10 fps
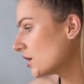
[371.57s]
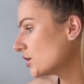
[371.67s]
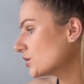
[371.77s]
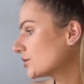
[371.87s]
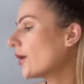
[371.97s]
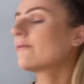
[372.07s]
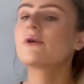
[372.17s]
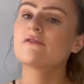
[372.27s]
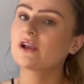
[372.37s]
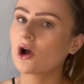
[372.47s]
So
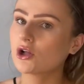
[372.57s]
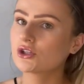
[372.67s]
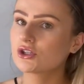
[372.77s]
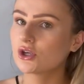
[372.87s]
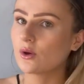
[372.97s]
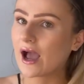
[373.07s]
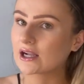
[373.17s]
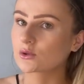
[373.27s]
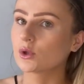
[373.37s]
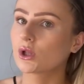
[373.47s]
moving on to
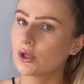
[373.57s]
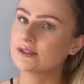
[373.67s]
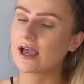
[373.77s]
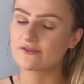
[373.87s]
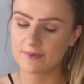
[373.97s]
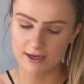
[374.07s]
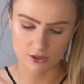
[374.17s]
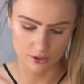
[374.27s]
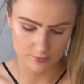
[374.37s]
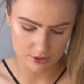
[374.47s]
actual clothes that I've picked
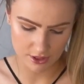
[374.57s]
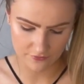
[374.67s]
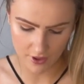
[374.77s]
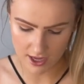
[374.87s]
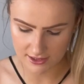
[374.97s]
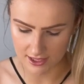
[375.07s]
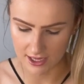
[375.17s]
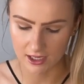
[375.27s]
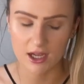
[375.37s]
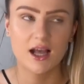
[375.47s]
up. So the first
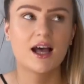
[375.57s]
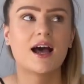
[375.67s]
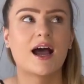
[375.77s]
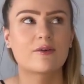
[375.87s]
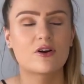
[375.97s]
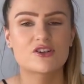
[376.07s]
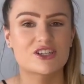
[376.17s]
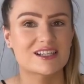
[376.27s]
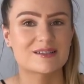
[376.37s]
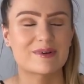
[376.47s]
thing, I'm
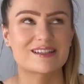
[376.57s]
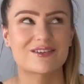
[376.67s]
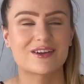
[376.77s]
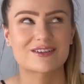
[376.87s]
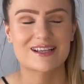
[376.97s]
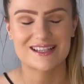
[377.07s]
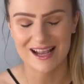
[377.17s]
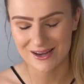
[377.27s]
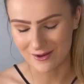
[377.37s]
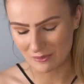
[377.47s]
contradicting myself now because I said
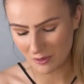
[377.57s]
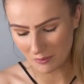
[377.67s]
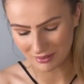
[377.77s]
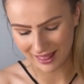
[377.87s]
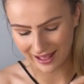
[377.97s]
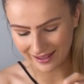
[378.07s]
no more black,